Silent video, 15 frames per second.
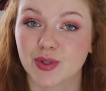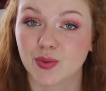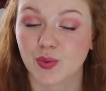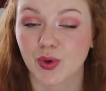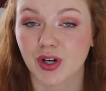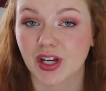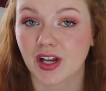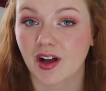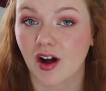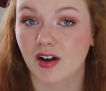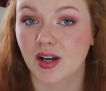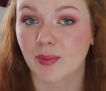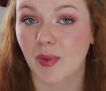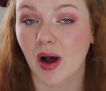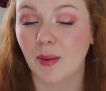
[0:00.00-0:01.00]
was working
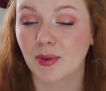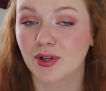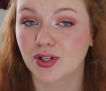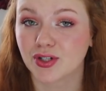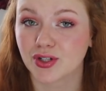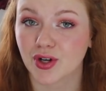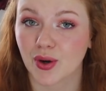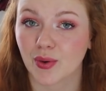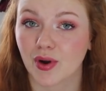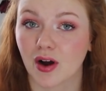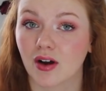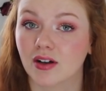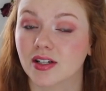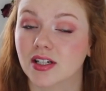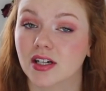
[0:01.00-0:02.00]
on a popular show
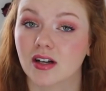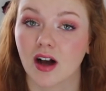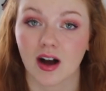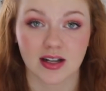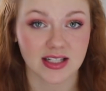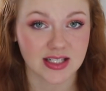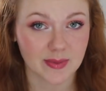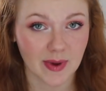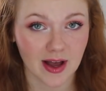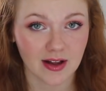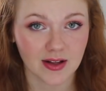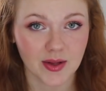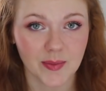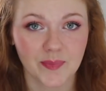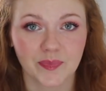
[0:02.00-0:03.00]
called
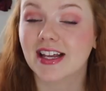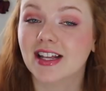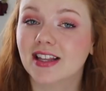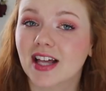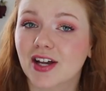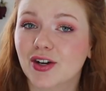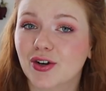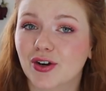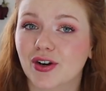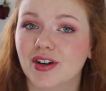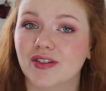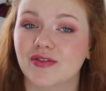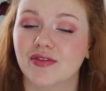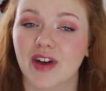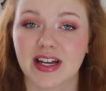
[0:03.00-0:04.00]
Godspell. He let her
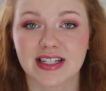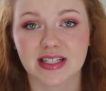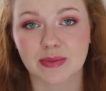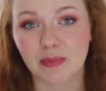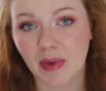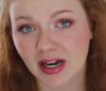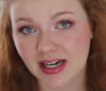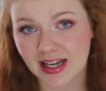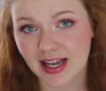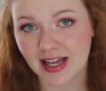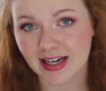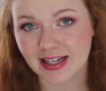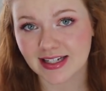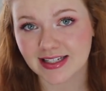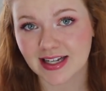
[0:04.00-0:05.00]
invest money
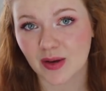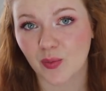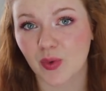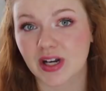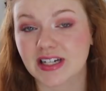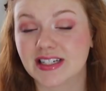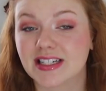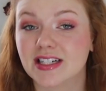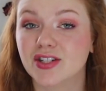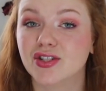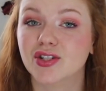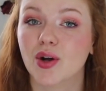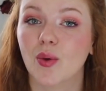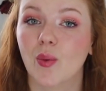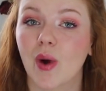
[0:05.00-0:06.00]
in it, and when it did
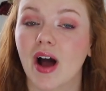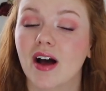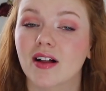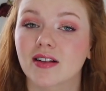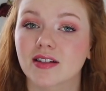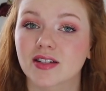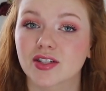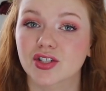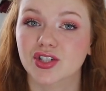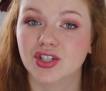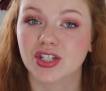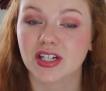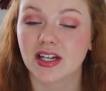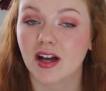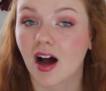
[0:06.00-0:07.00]
so well,
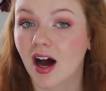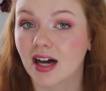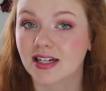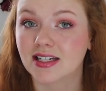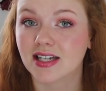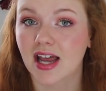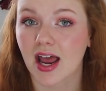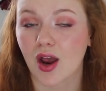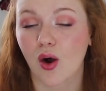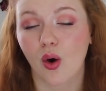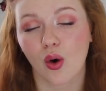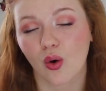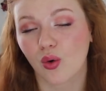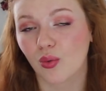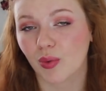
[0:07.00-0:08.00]
she got a
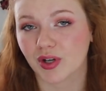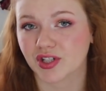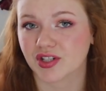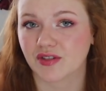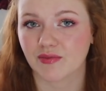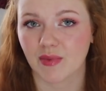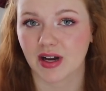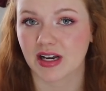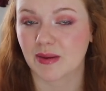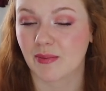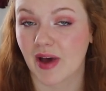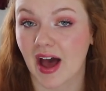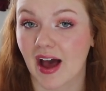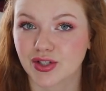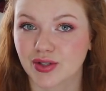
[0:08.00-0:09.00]
whole bunch of money
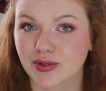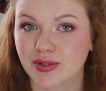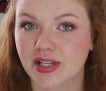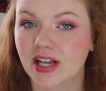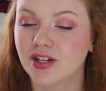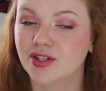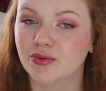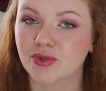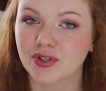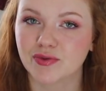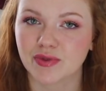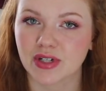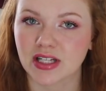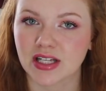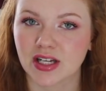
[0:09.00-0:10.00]
back. So Sandra was
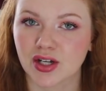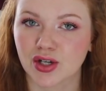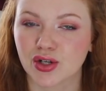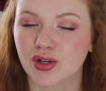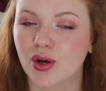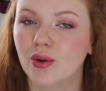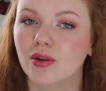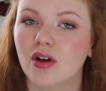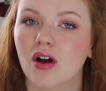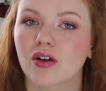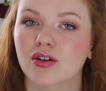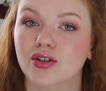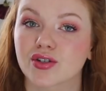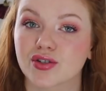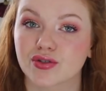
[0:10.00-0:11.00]
really no
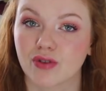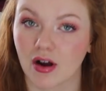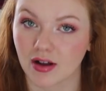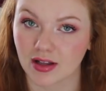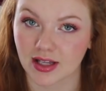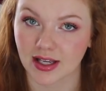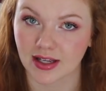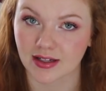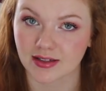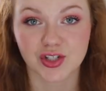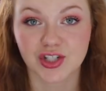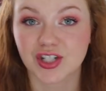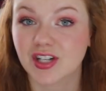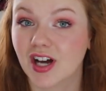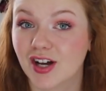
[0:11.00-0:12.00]
longer struggling.
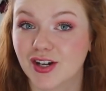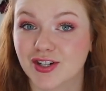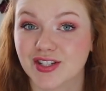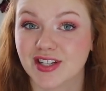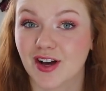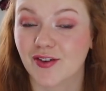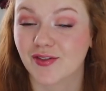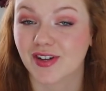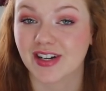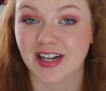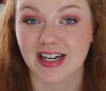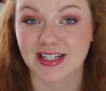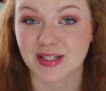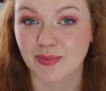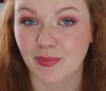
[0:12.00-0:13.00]
She got herself a
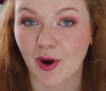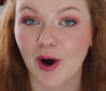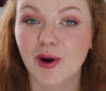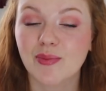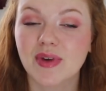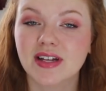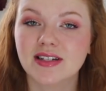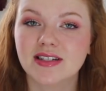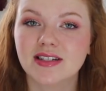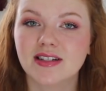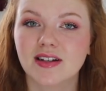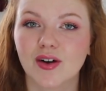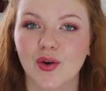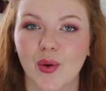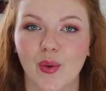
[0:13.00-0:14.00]
nice apartment,
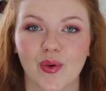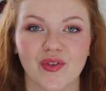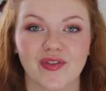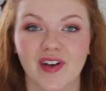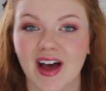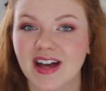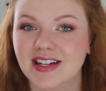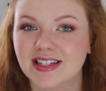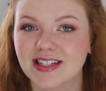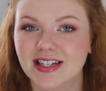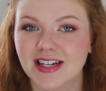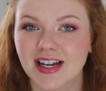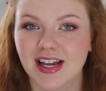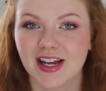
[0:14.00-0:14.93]
Corvette,